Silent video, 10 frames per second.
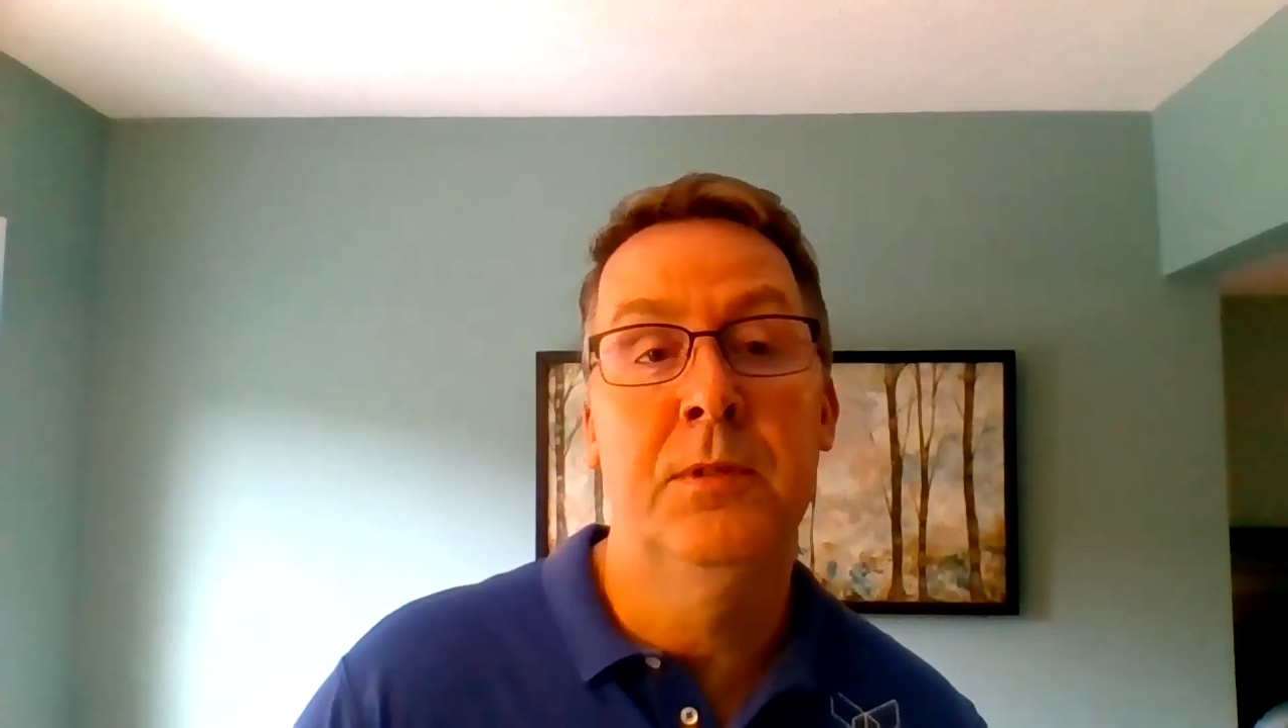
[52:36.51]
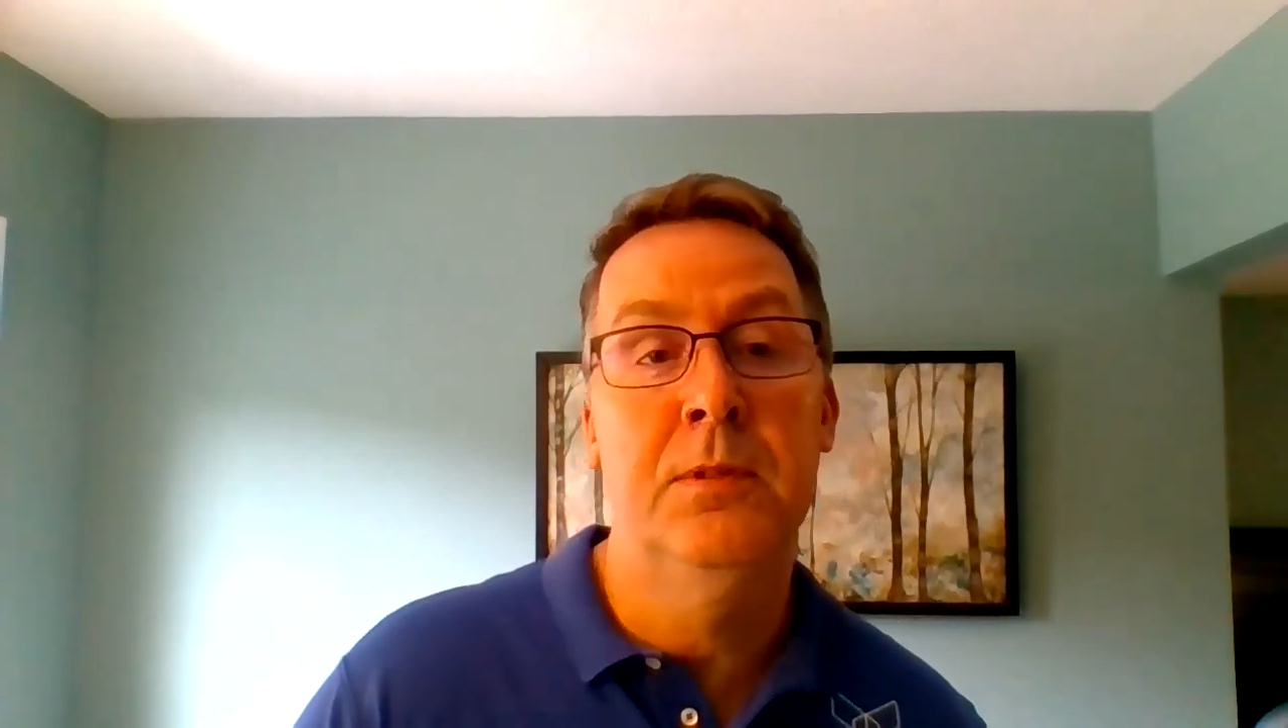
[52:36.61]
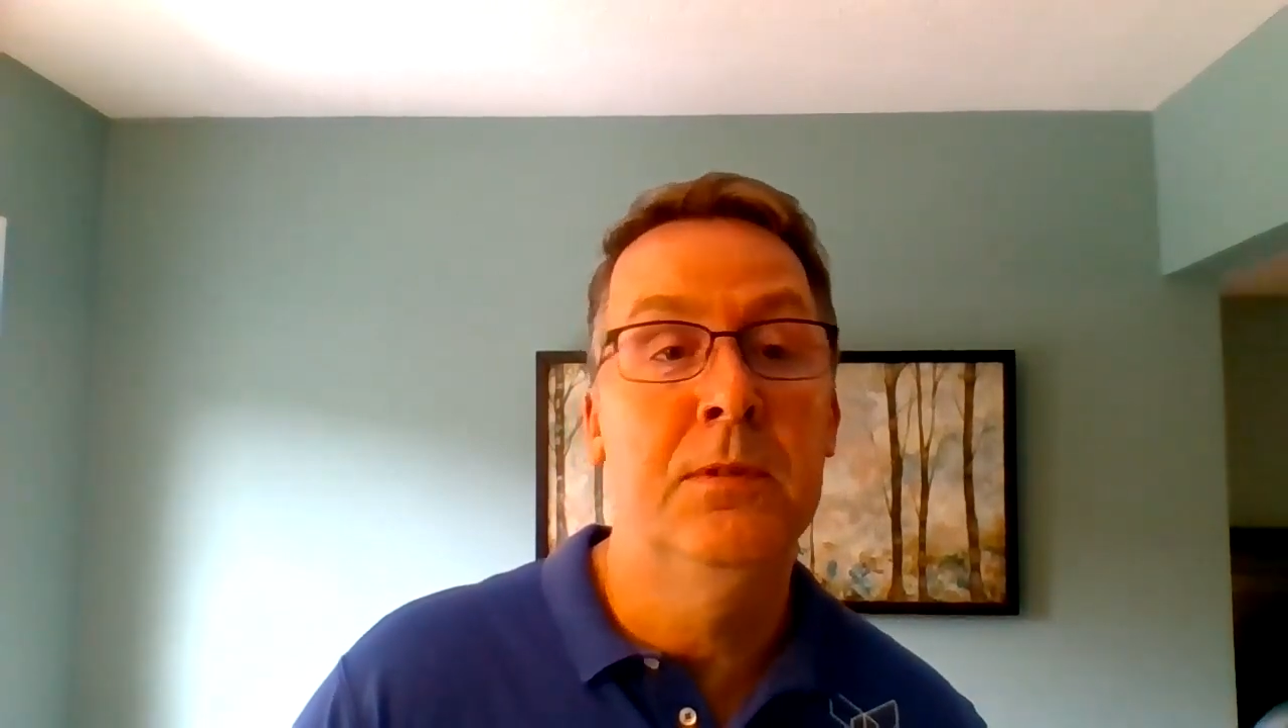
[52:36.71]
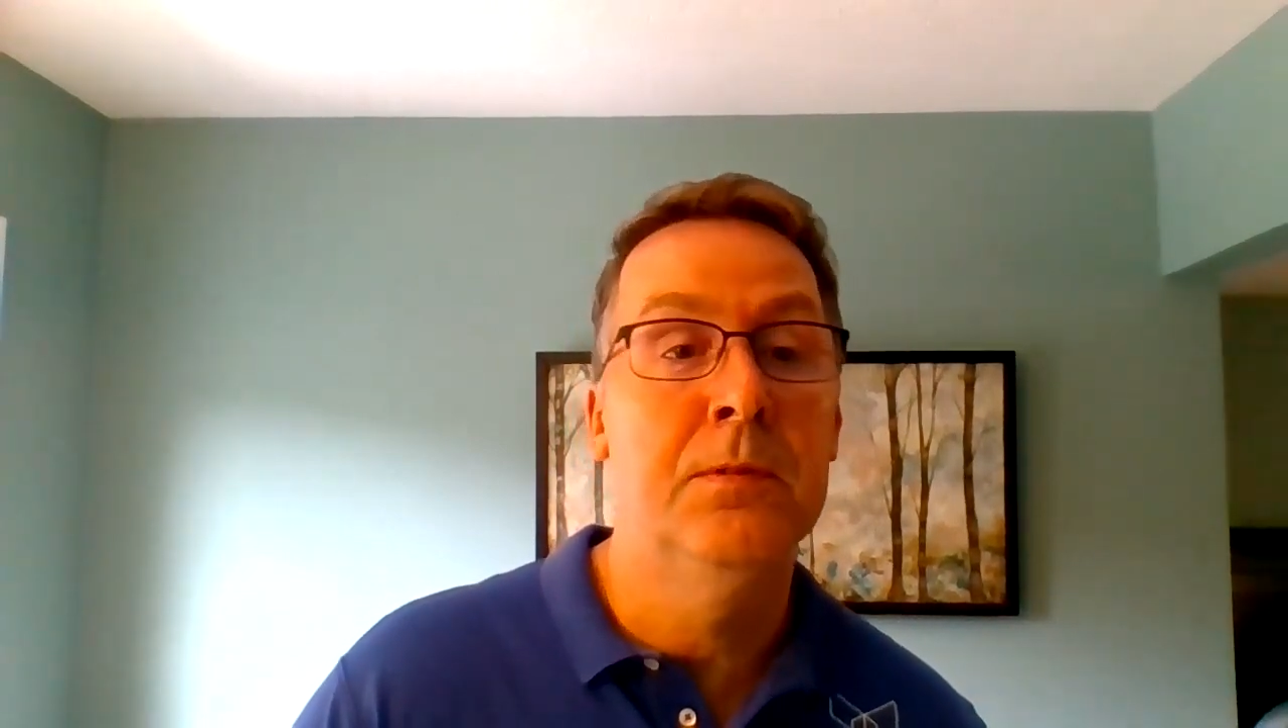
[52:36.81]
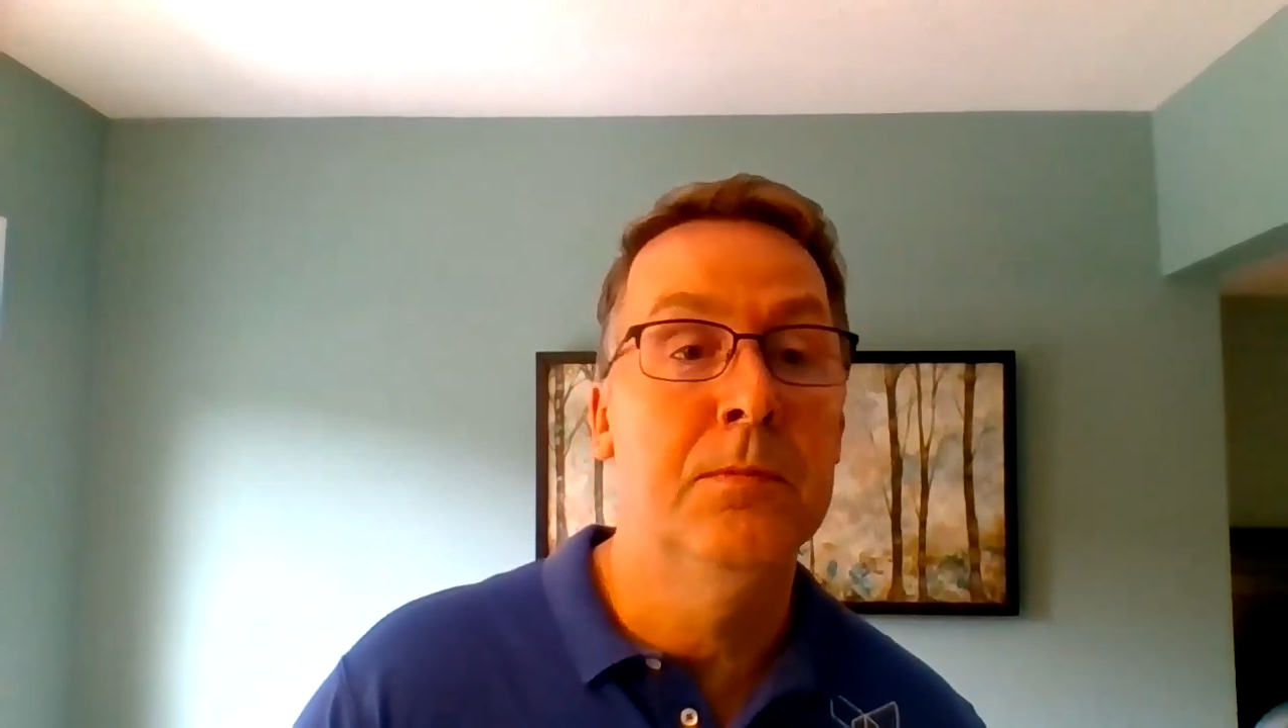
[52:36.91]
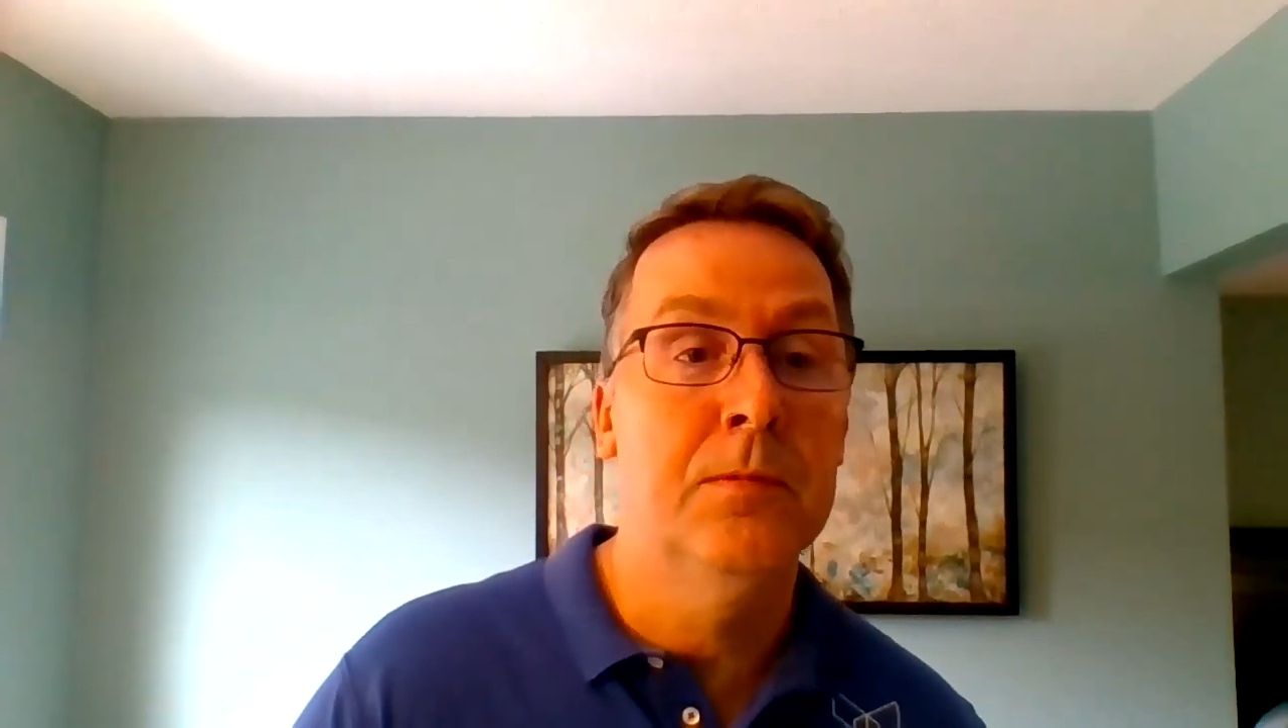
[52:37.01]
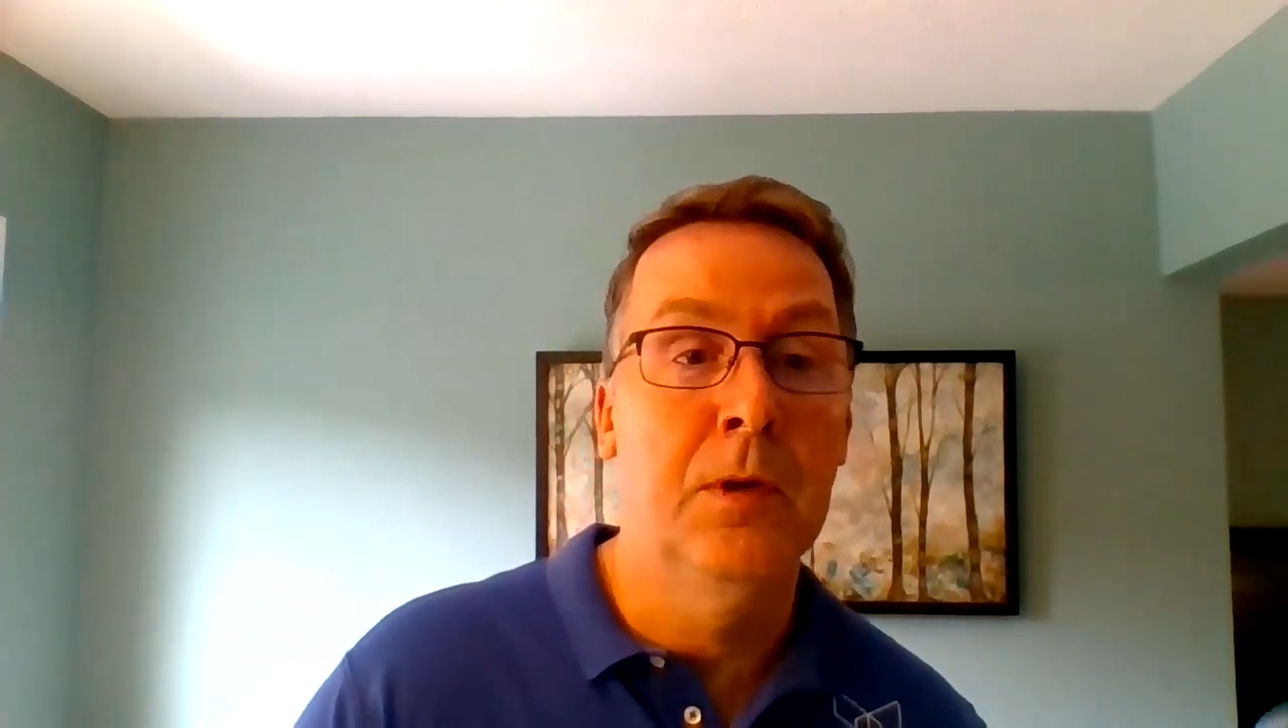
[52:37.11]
to